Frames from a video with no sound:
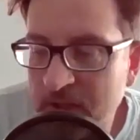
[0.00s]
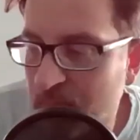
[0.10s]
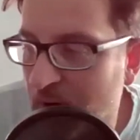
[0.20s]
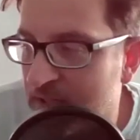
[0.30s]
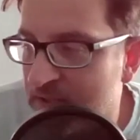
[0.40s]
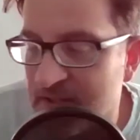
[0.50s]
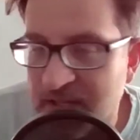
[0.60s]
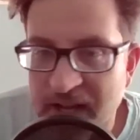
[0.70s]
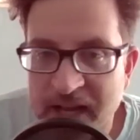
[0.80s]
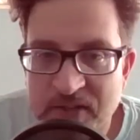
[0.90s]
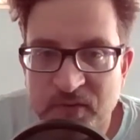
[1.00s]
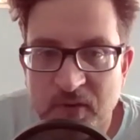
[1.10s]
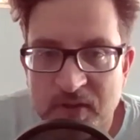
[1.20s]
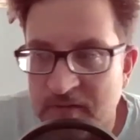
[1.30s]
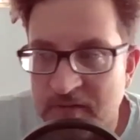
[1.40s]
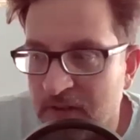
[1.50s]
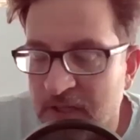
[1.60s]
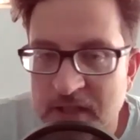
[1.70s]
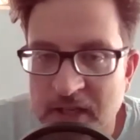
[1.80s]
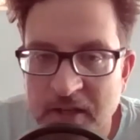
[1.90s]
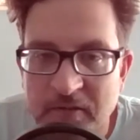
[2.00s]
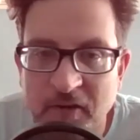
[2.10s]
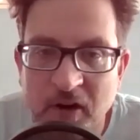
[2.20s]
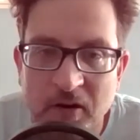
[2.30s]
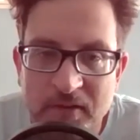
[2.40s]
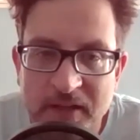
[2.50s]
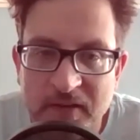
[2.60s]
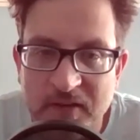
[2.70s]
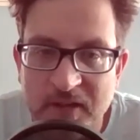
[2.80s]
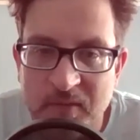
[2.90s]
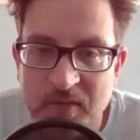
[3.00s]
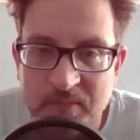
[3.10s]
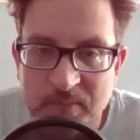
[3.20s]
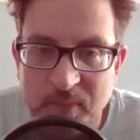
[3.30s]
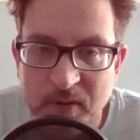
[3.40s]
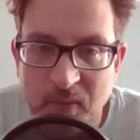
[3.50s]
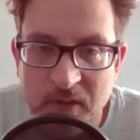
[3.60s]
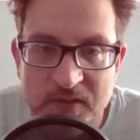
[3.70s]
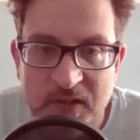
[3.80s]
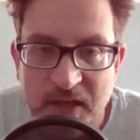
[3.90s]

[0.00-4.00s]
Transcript: surprised that they asked for a civilian to get involved. That seems pretty risky.